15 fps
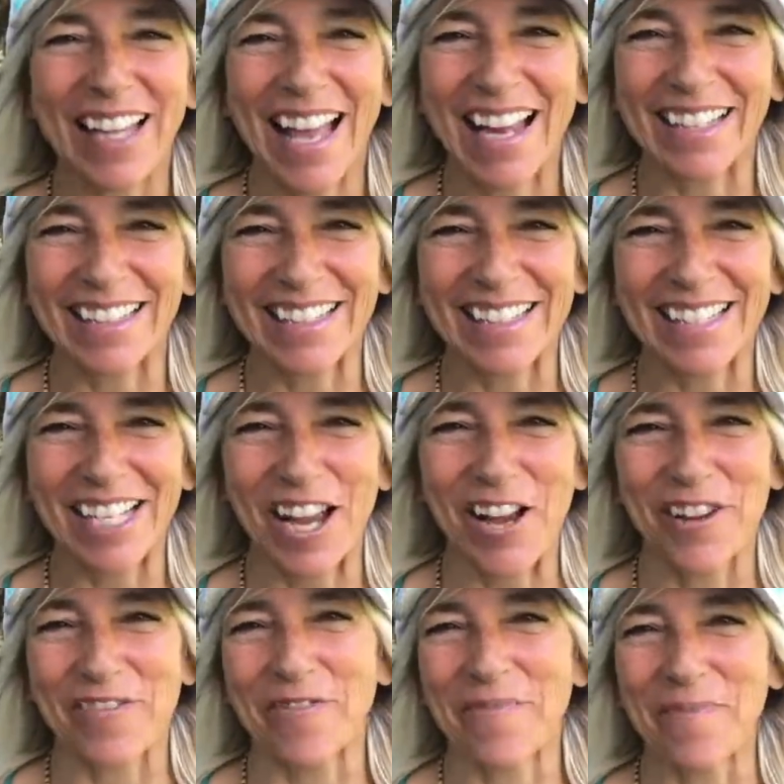island
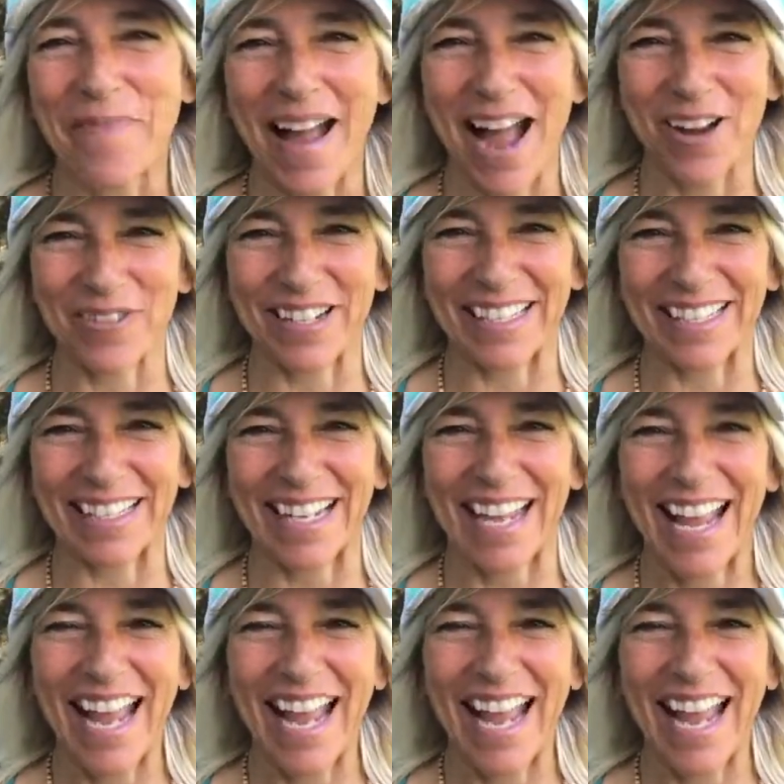of Maui.